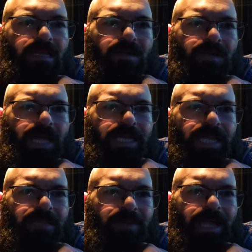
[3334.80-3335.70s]
when I get
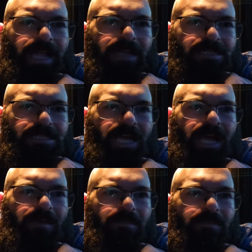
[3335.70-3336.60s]
him back out the
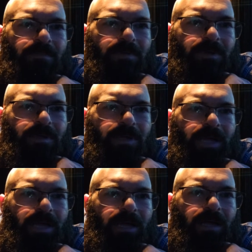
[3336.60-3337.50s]
shop,
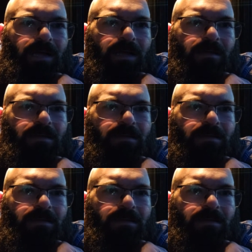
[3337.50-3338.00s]
Alex